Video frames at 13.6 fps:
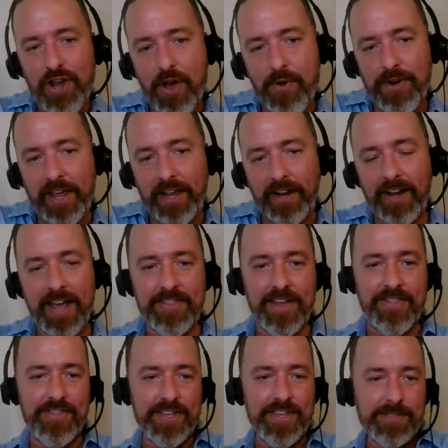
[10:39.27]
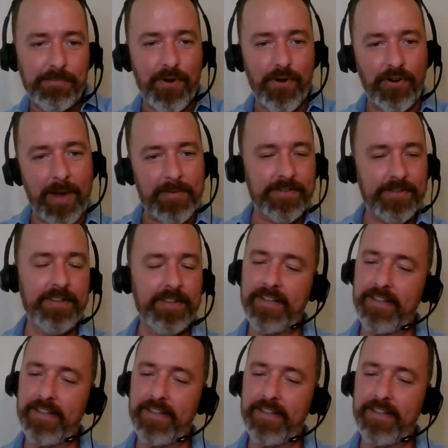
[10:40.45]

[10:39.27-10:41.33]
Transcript: toning. And then this program,